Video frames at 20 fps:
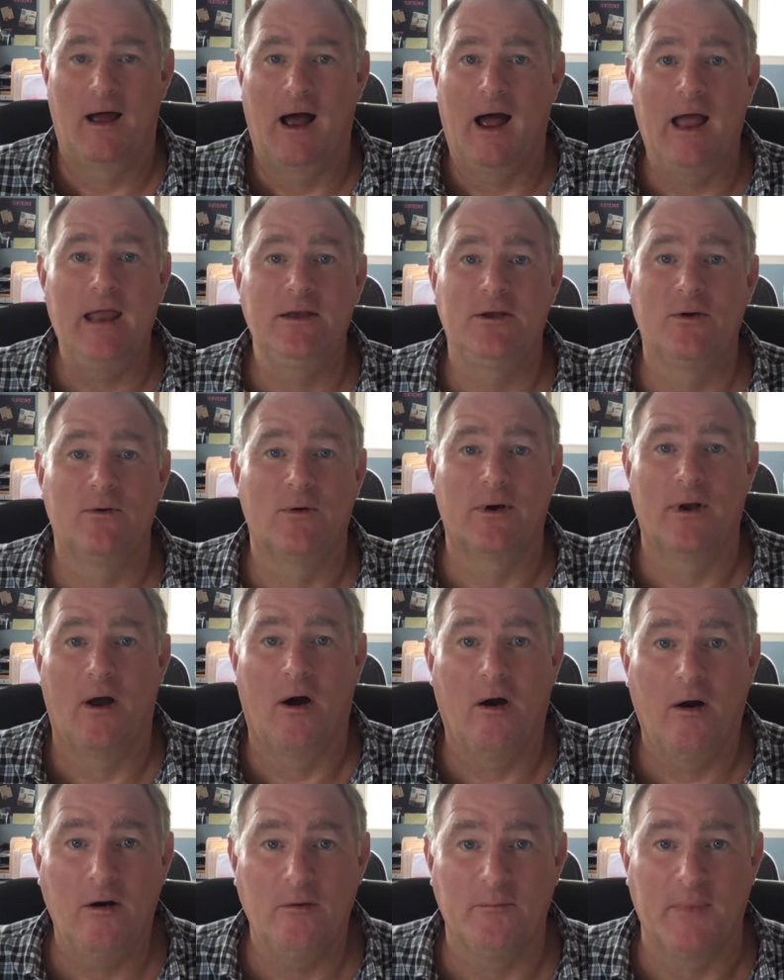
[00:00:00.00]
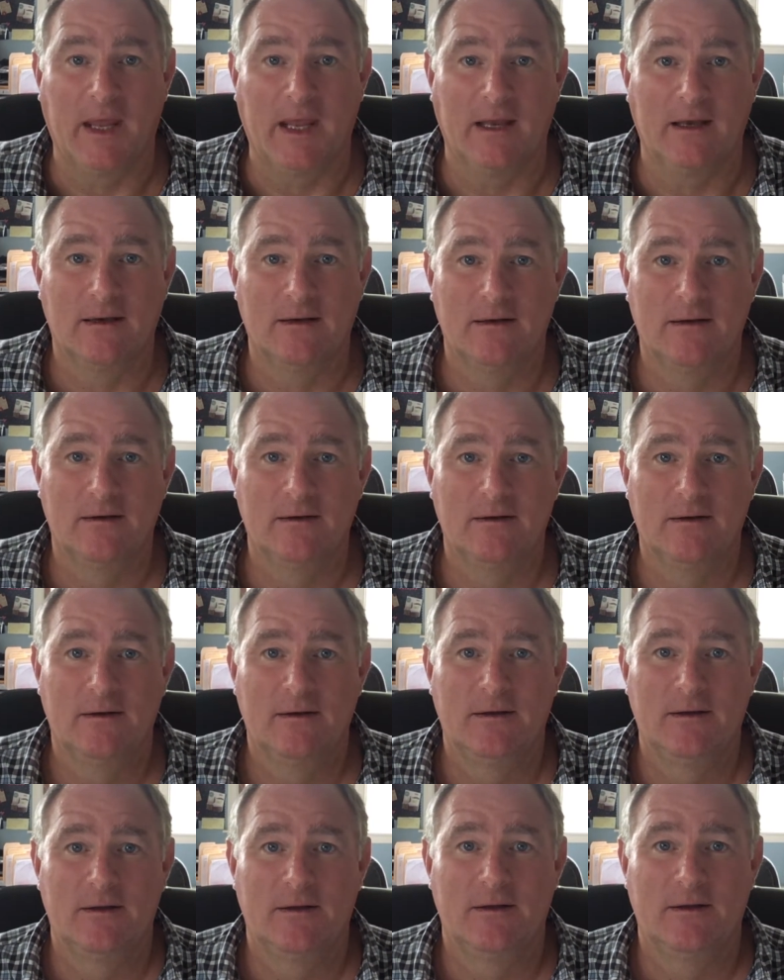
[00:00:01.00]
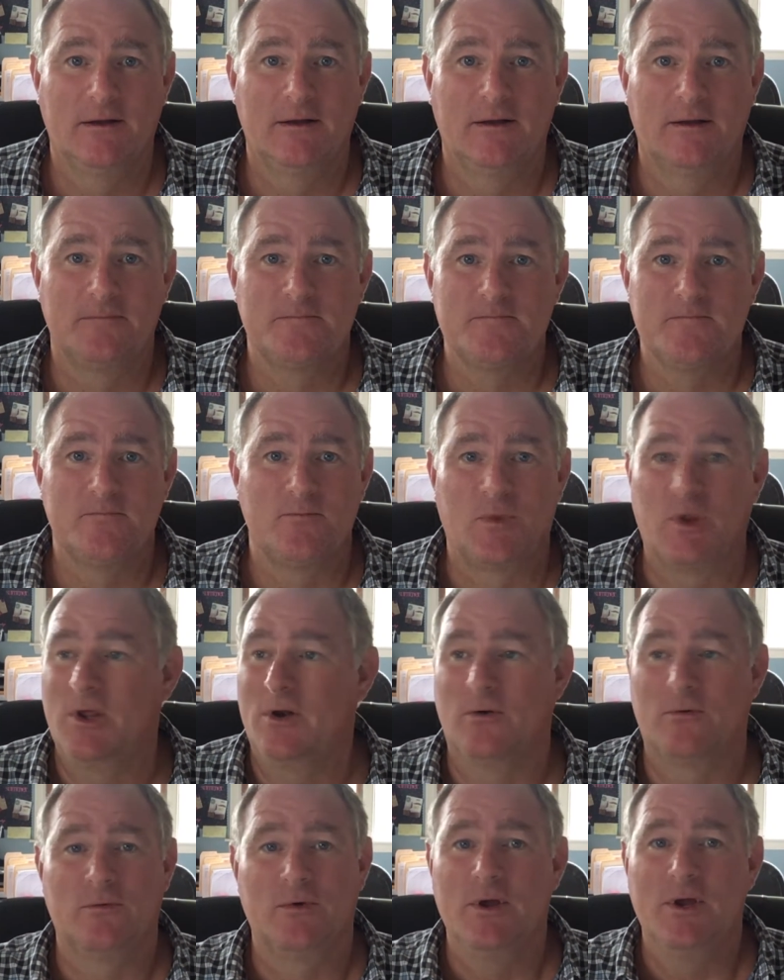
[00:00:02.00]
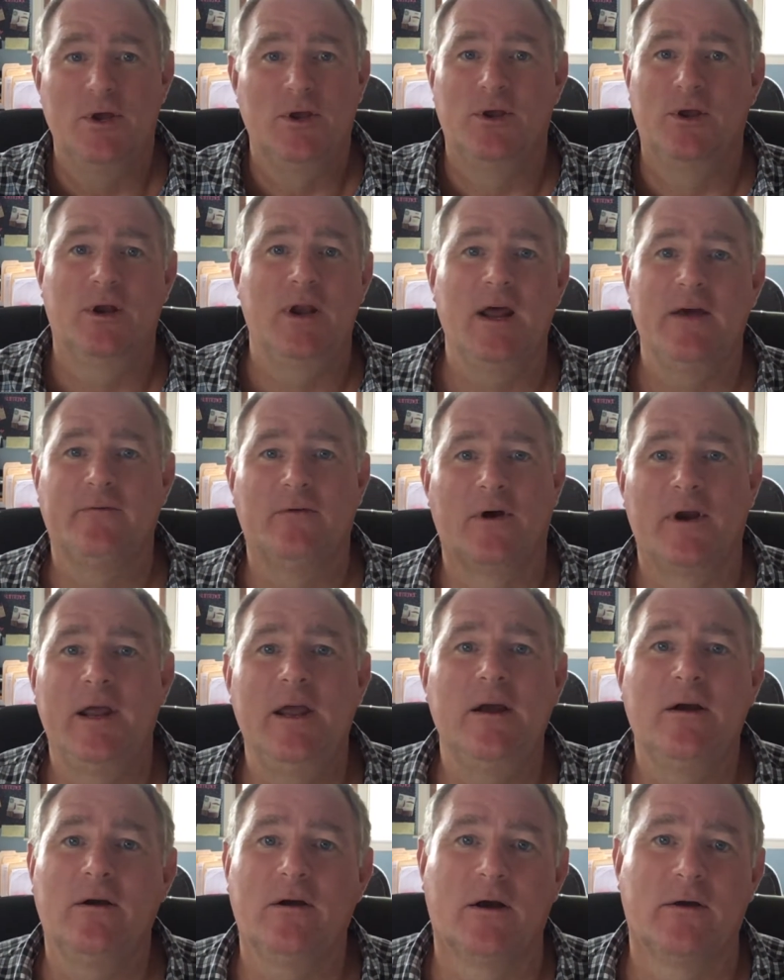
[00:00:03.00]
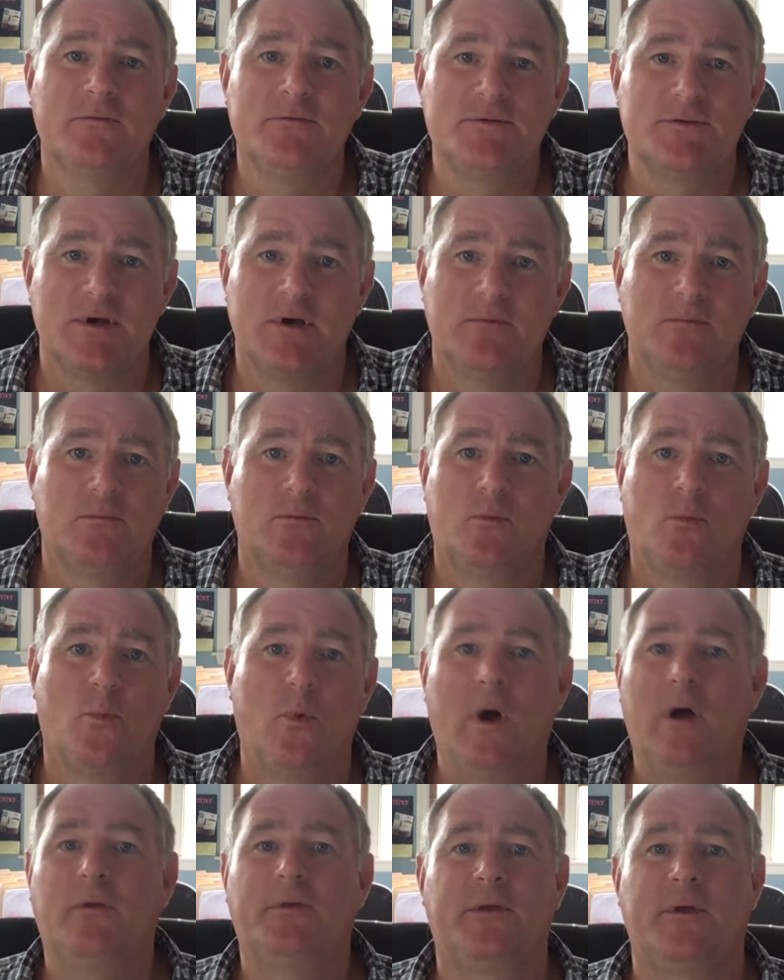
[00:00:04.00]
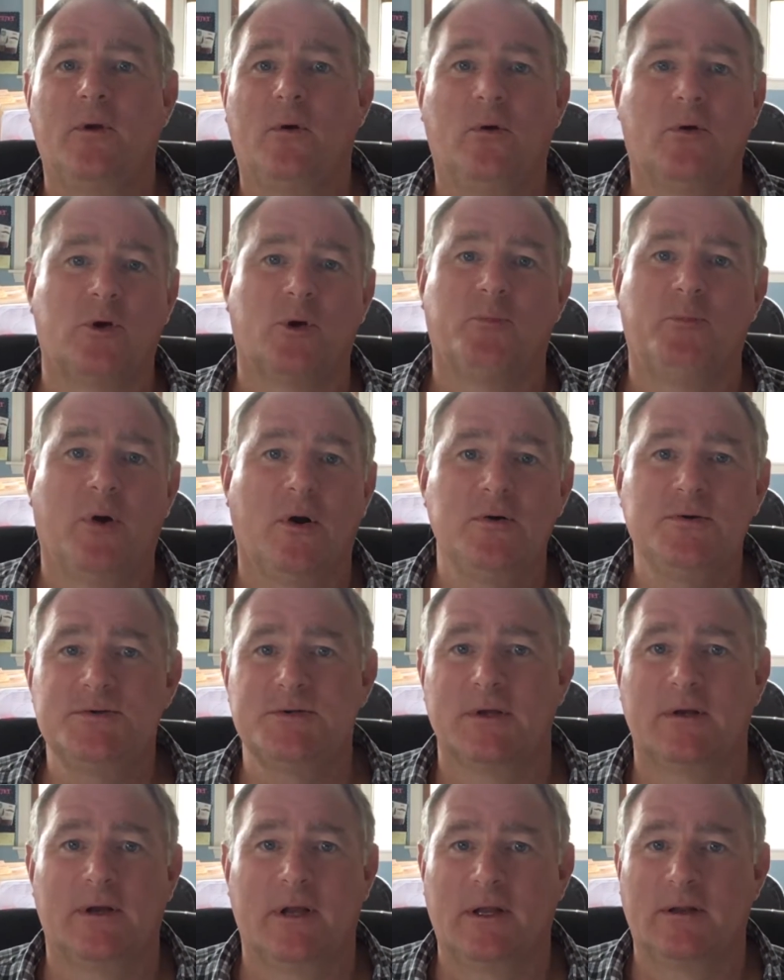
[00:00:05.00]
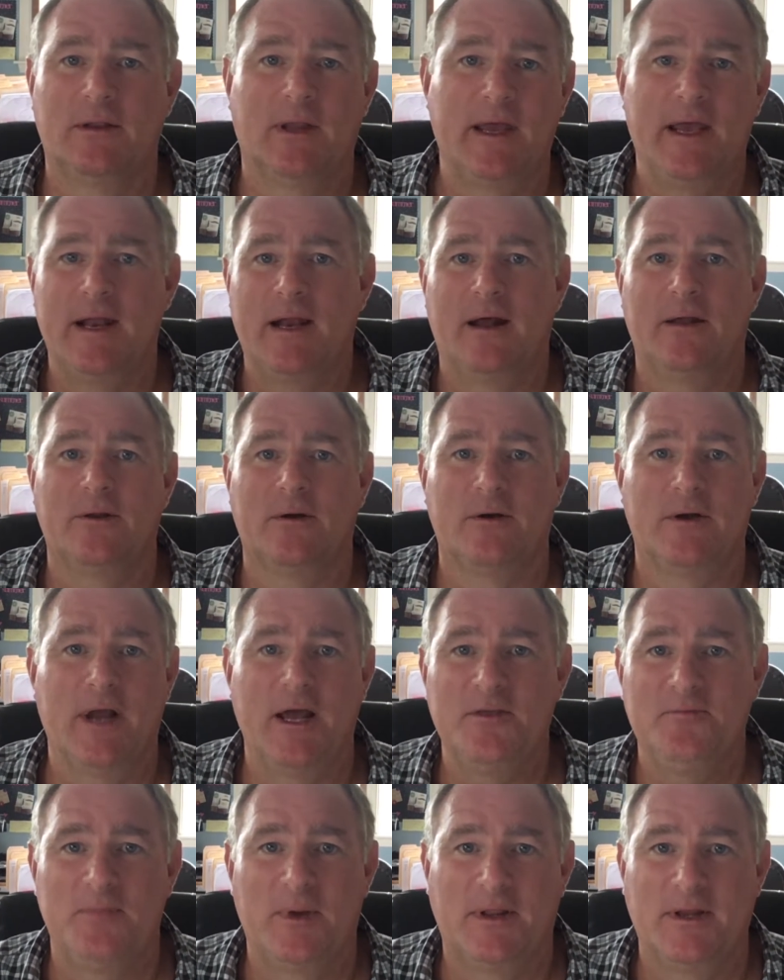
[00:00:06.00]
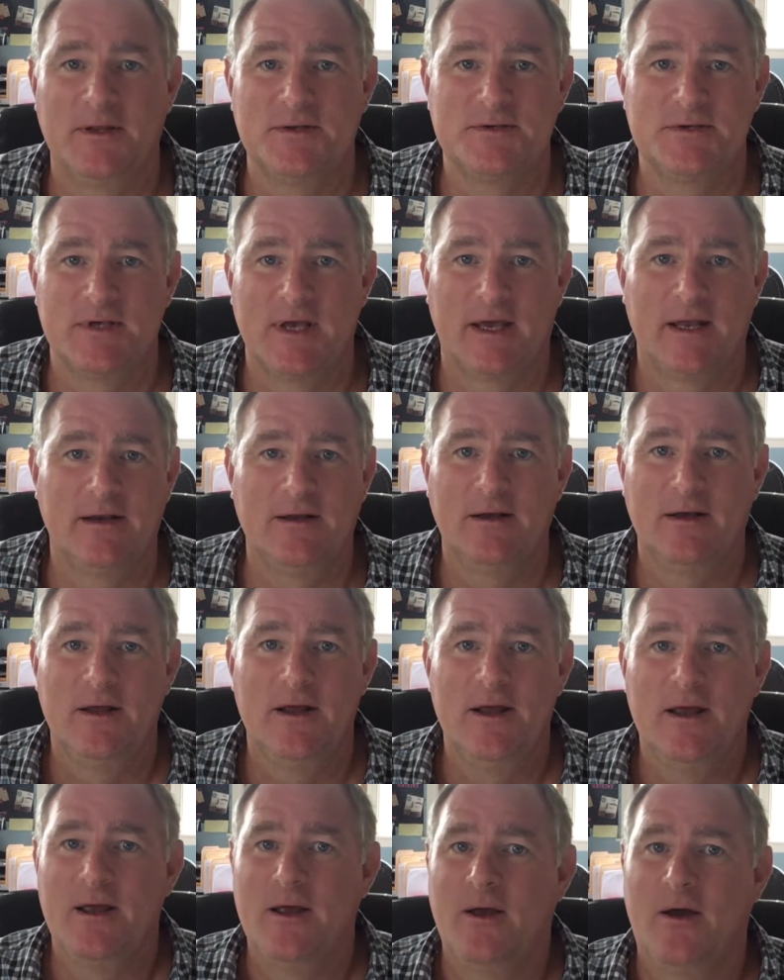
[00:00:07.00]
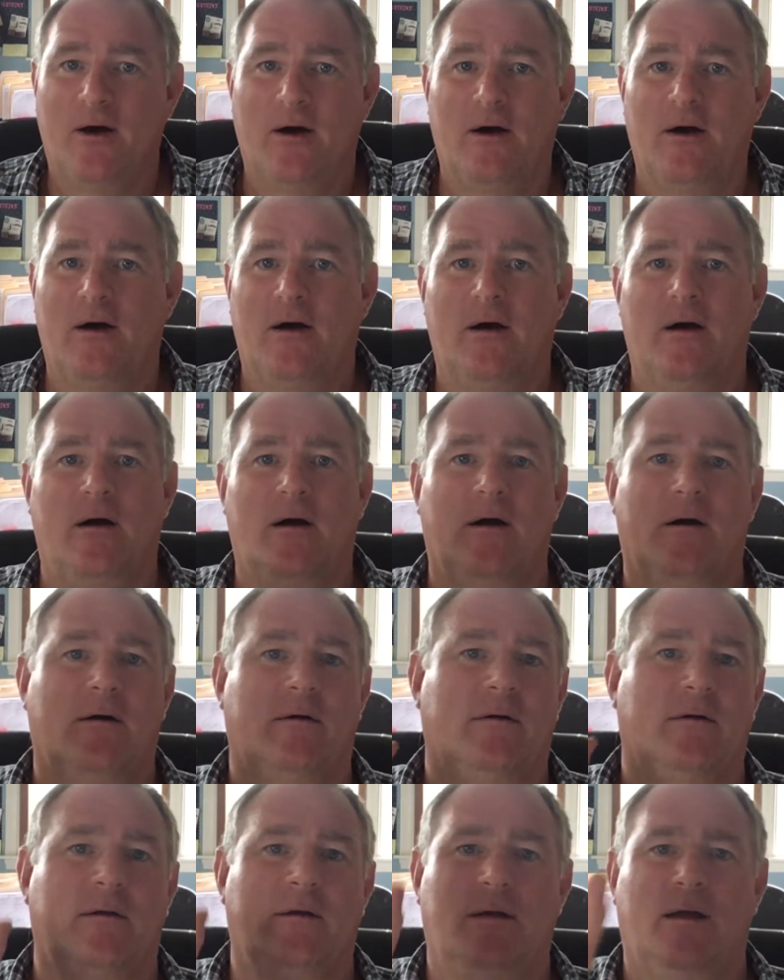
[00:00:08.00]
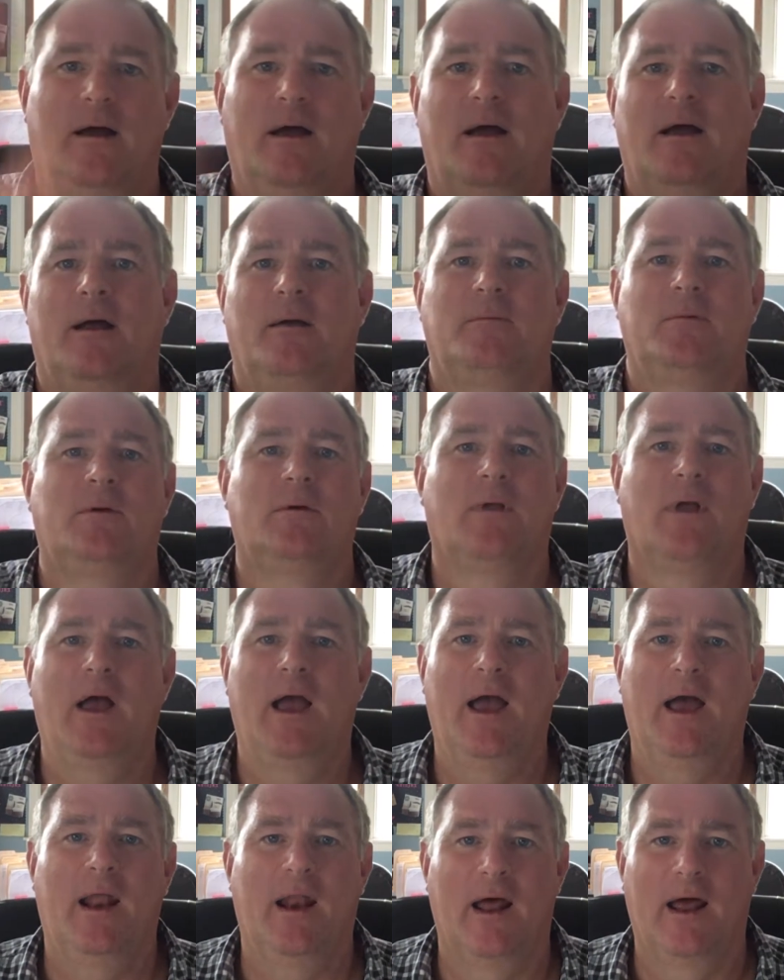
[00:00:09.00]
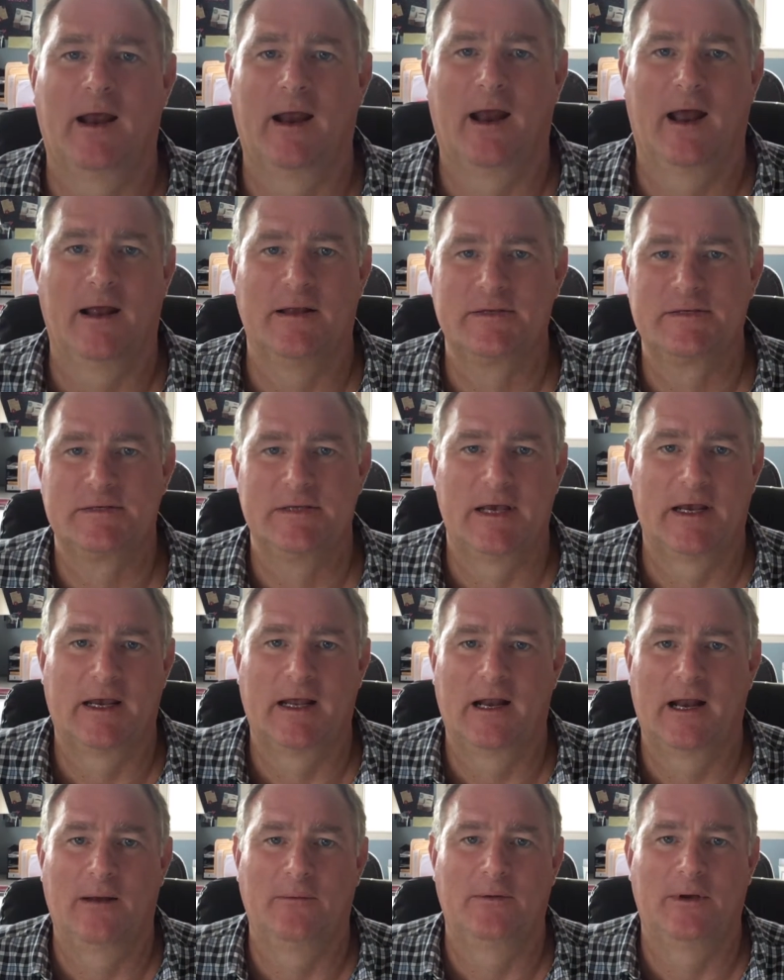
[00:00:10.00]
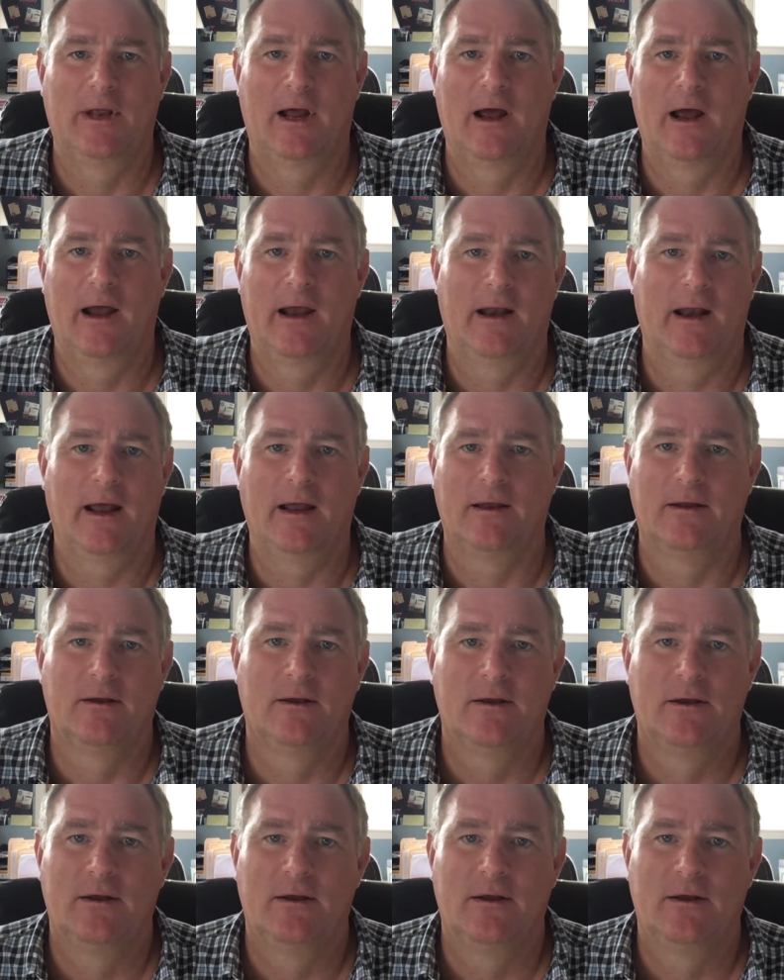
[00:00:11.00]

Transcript: I'd do it in a heartbeat. You never hear of some wealthy older person that laying on their deathbed that said, oh, I'm glad I got sick and I'm dying.